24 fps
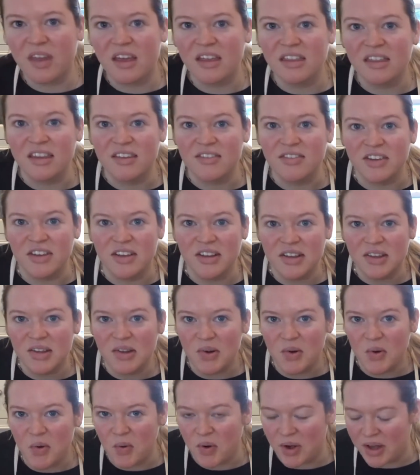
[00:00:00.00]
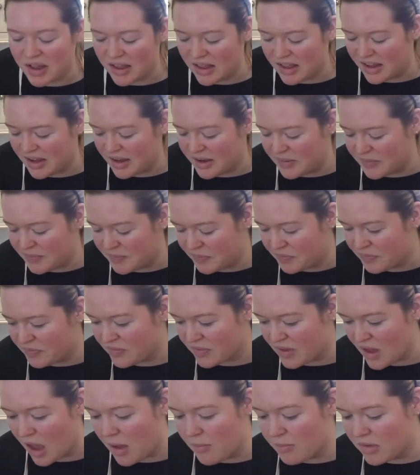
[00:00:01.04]
They feel a little oily.
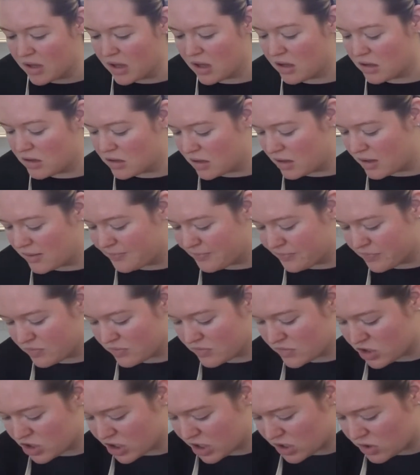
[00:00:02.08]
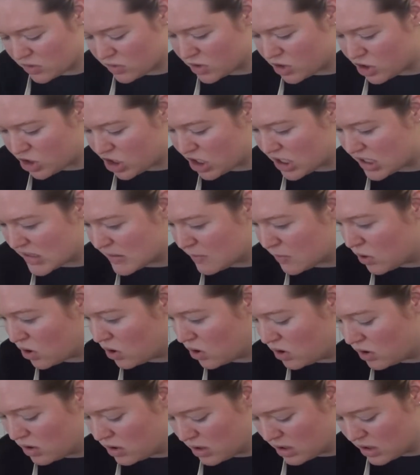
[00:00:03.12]
Should I do a cheese
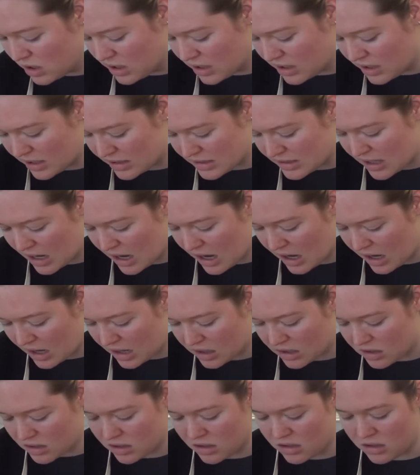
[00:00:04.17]
pull? It's hot.